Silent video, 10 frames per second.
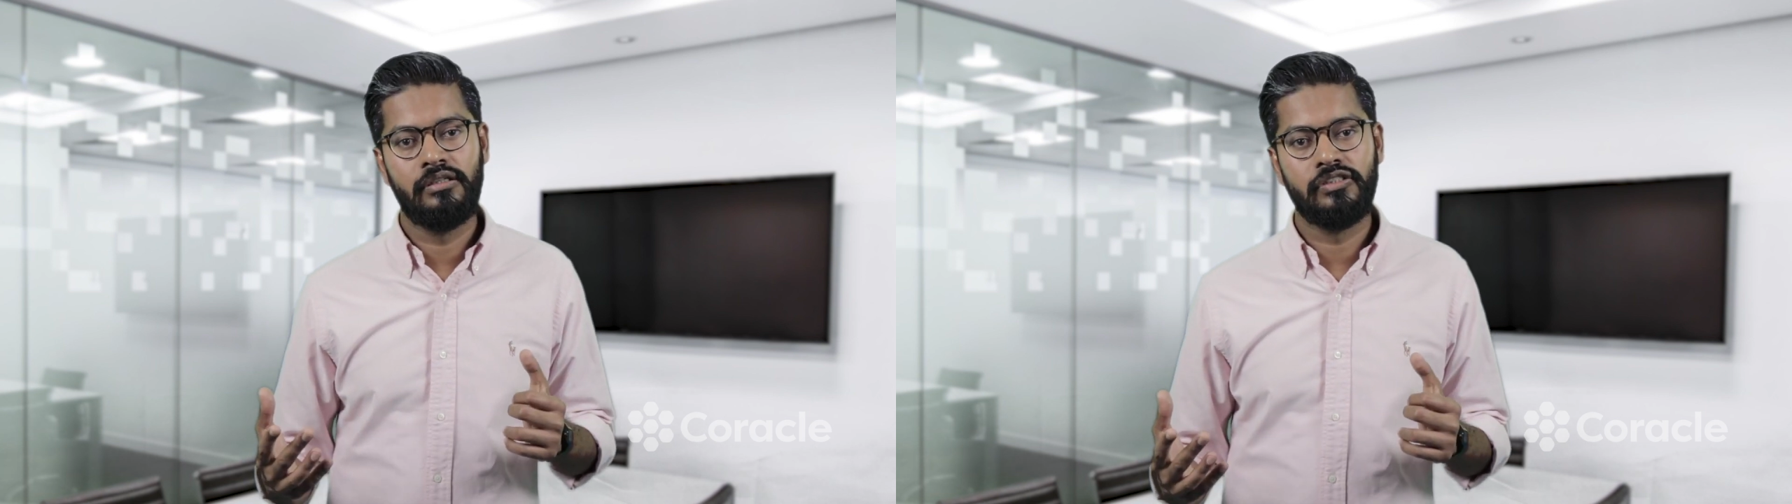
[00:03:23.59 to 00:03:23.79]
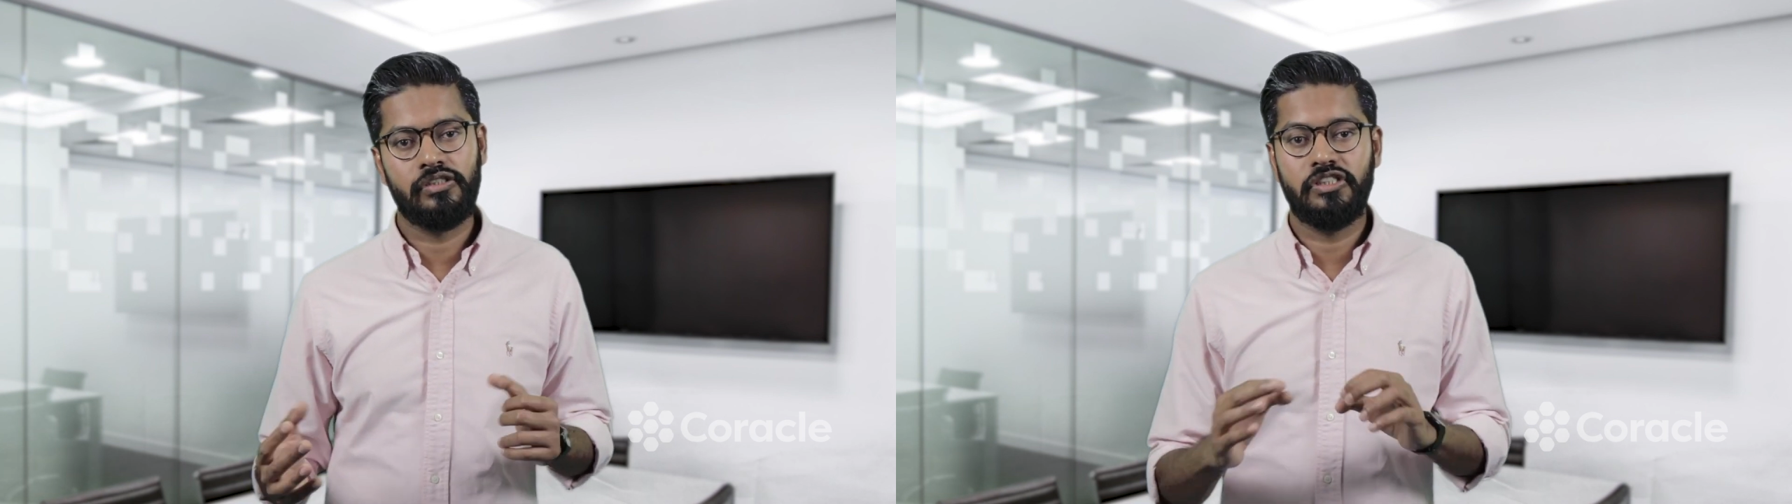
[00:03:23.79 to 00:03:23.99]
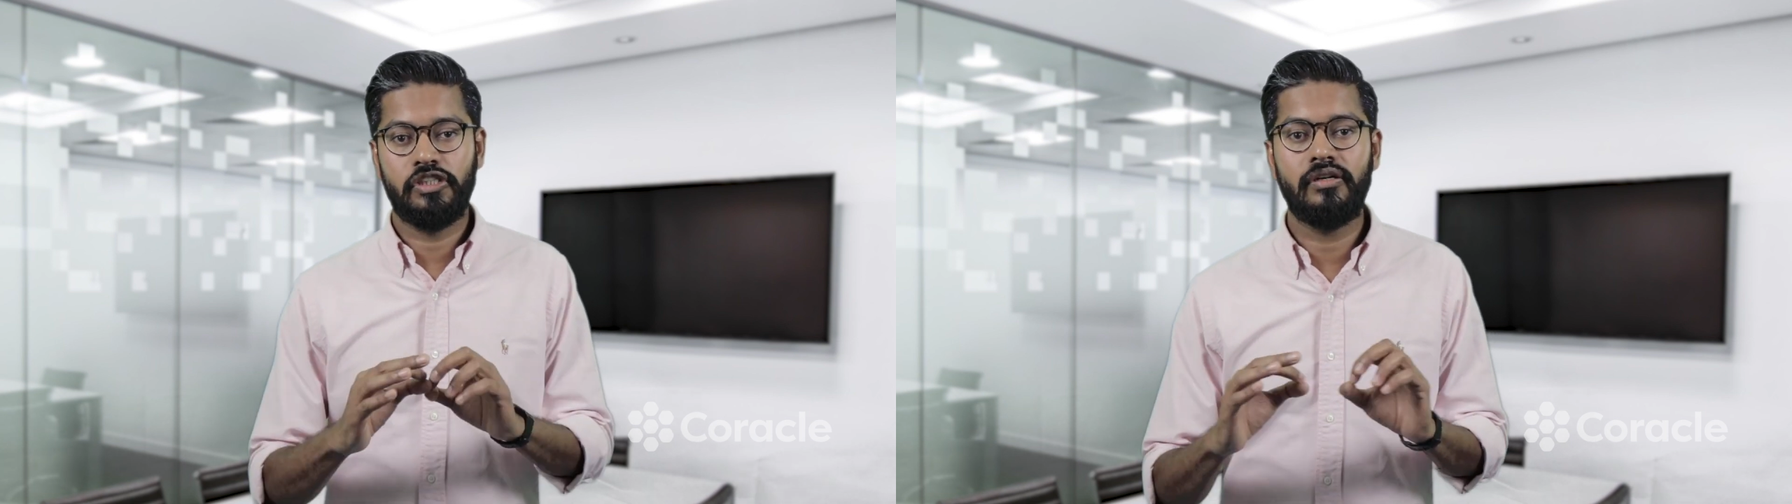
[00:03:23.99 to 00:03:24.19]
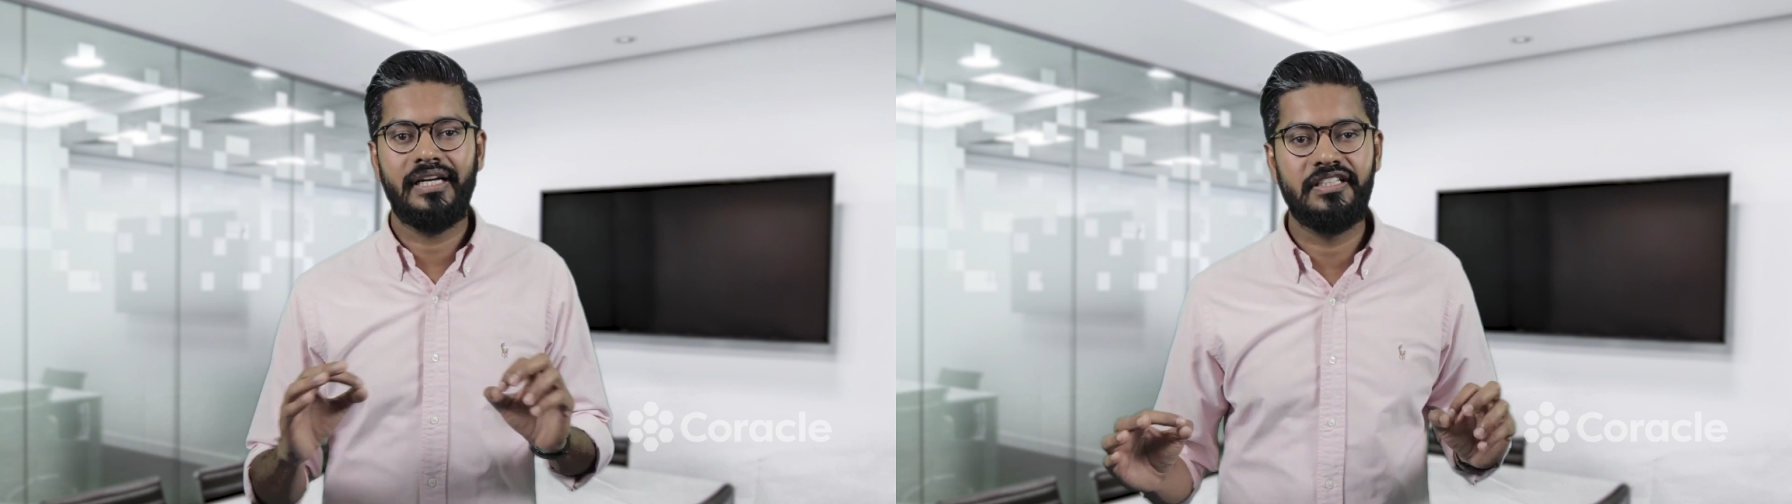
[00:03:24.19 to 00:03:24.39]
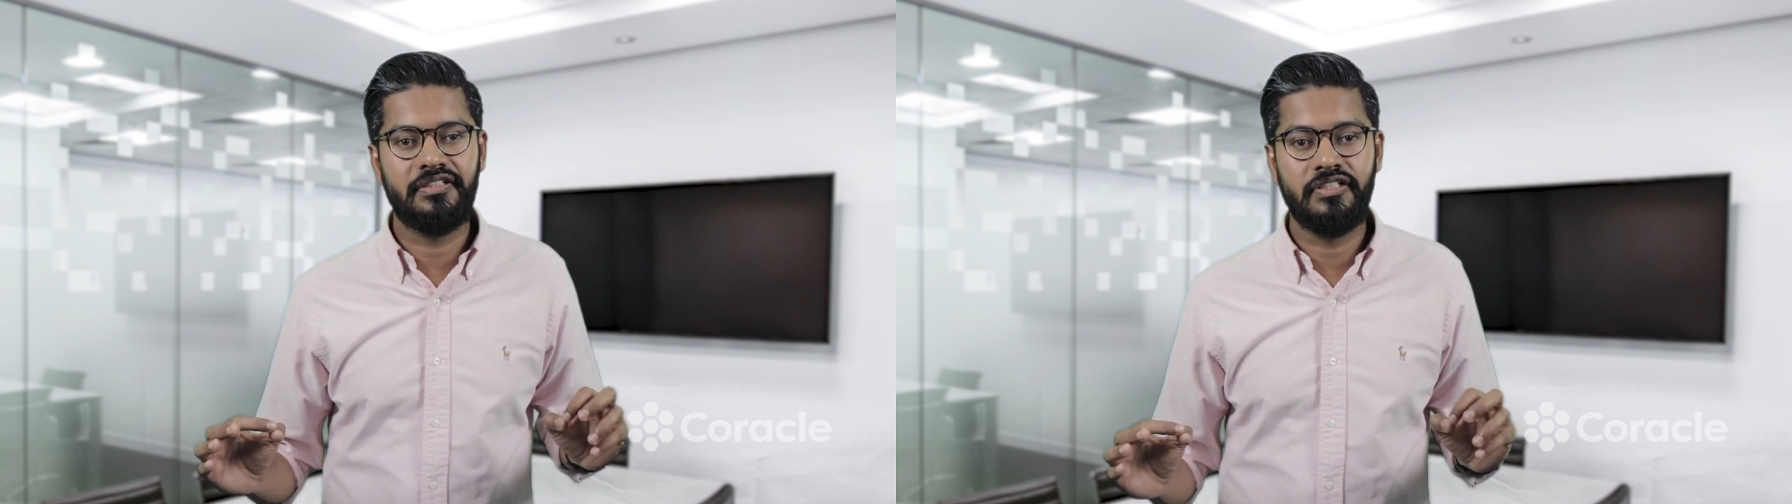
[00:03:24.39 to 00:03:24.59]
So the short
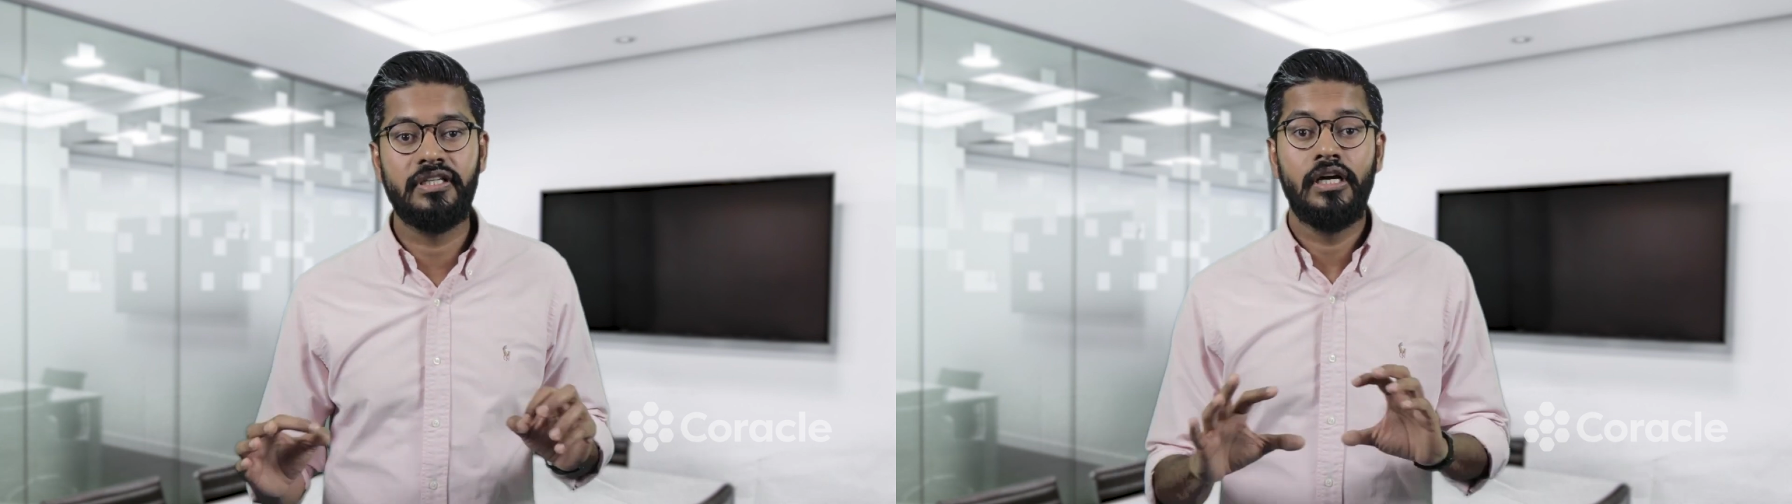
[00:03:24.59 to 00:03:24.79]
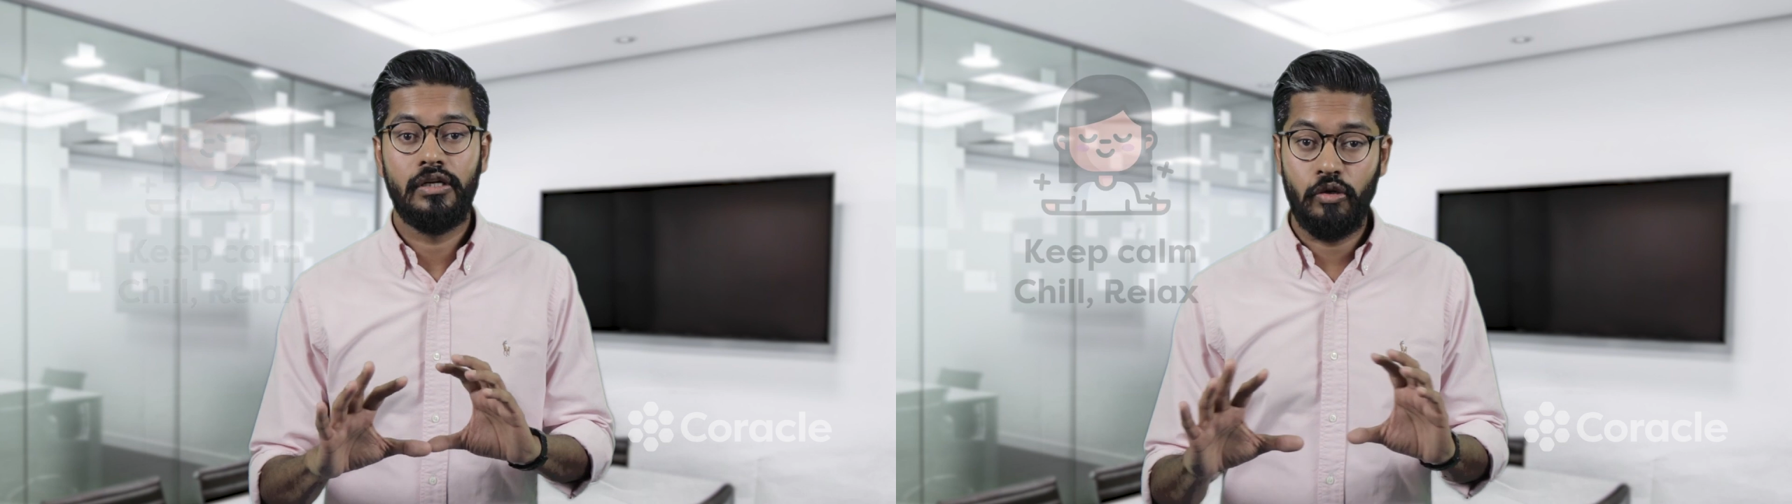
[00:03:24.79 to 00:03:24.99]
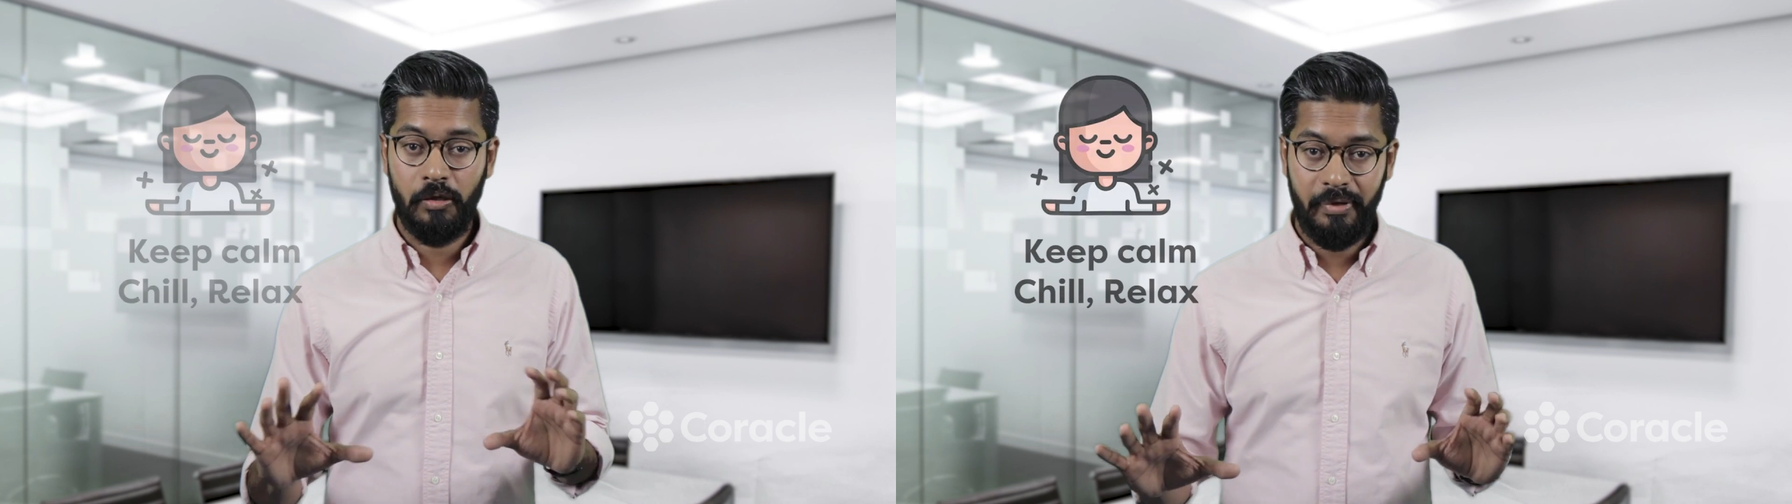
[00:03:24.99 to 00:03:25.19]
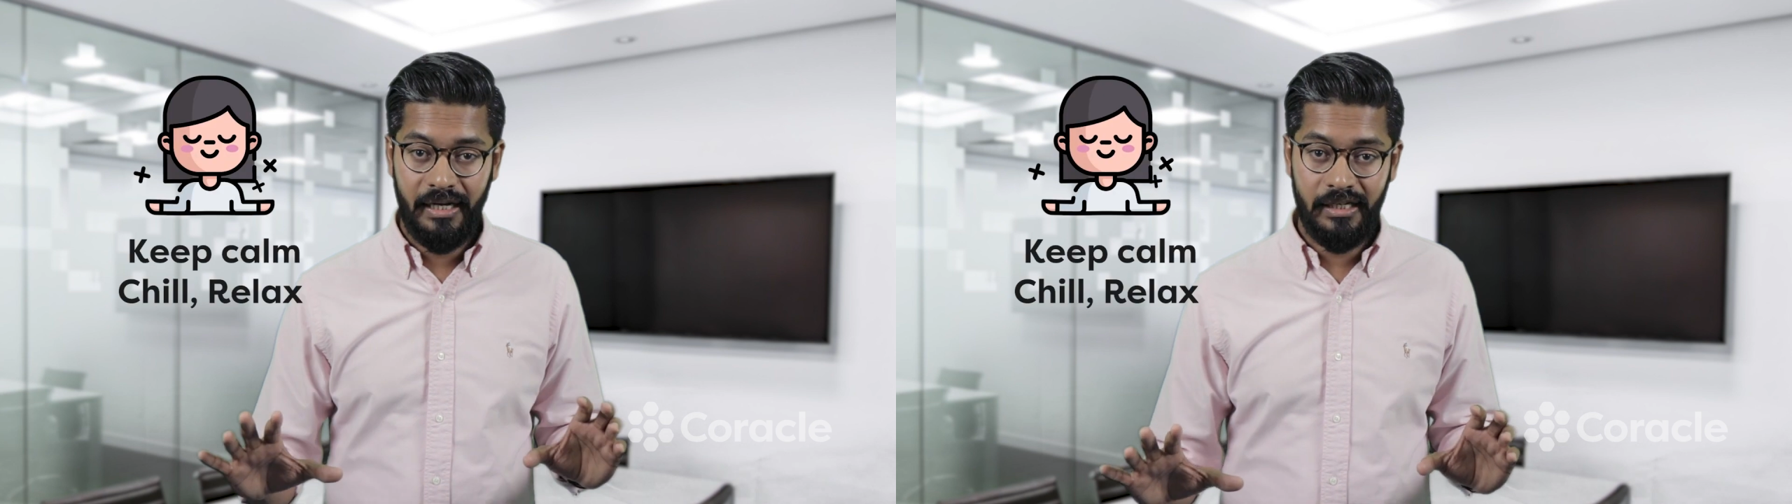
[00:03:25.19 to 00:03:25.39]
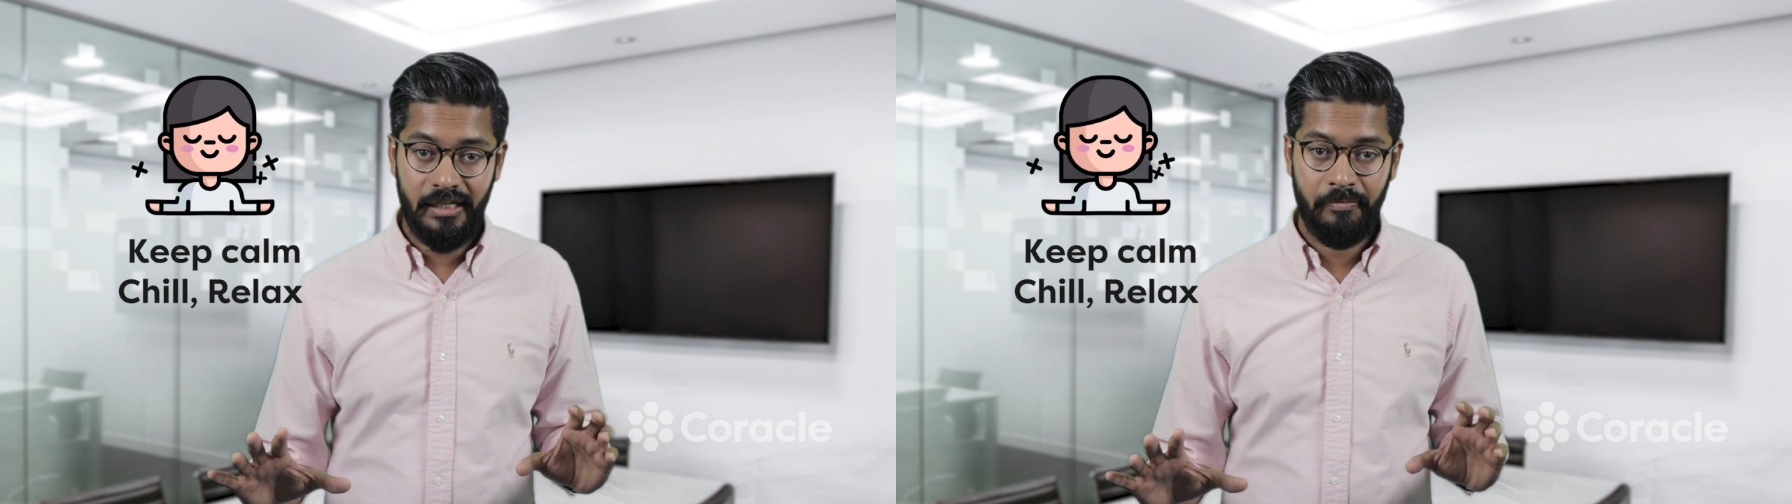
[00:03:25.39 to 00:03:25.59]
answer is, don't
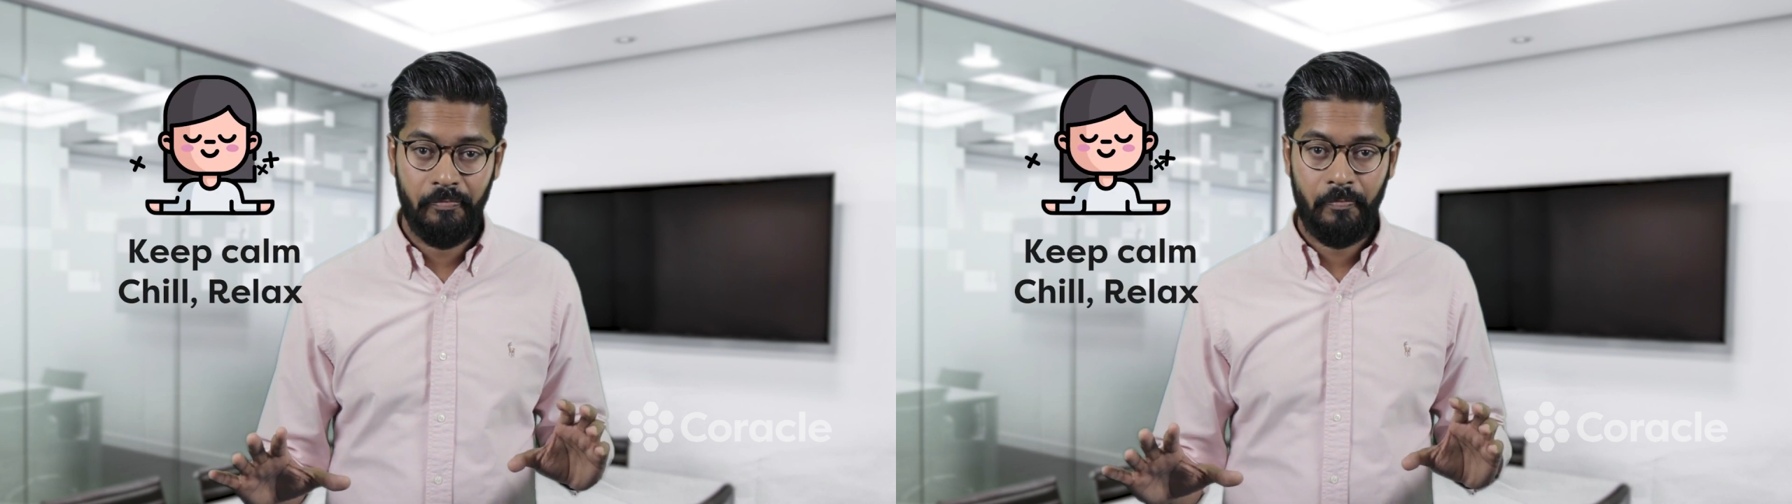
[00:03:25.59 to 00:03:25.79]
panic.